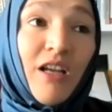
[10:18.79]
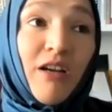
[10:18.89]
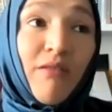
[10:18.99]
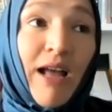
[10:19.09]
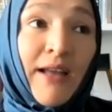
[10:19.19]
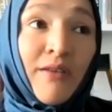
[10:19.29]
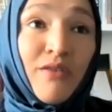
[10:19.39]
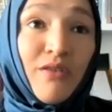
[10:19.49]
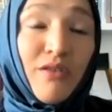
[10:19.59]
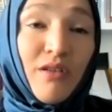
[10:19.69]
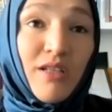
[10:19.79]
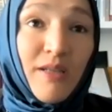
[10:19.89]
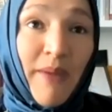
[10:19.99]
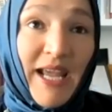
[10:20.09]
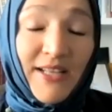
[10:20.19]
around
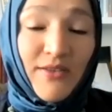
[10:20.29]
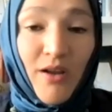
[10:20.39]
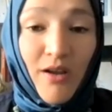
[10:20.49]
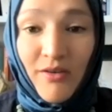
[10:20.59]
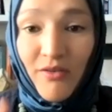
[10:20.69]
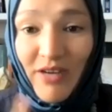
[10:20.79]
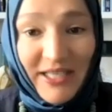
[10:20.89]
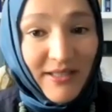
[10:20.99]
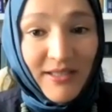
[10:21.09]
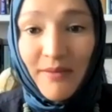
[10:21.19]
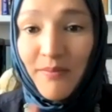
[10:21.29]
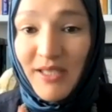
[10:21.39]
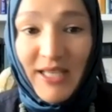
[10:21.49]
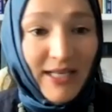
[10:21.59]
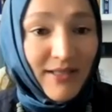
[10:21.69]
debates on racism,
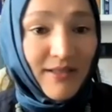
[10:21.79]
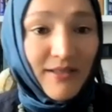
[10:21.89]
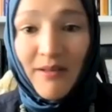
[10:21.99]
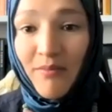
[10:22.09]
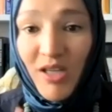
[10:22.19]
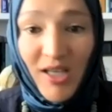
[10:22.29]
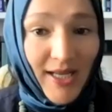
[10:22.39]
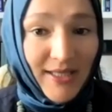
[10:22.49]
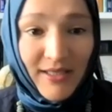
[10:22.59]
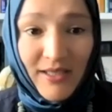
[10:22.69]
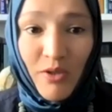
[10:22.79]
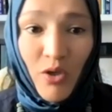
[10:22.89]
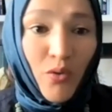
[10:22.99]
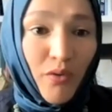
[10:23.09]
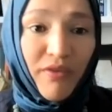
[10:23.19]
sexism, classism, and
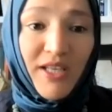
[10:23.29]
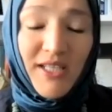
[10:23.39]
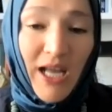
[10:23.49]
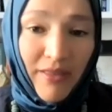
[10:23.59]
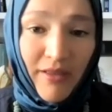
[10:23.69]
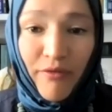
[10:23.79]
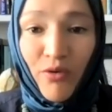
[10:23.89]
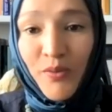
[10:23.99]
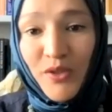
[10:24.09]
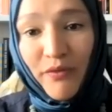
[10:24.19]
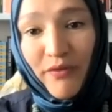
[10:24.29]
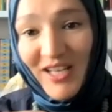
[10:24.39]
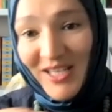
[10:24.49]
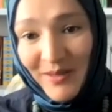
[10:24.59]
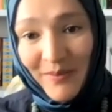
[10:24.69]
all of these other forms of
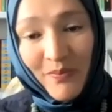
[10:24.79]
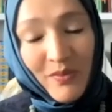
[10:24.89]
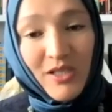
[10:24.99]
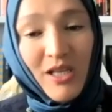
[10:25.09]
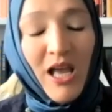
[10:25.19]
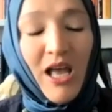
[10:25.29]
isms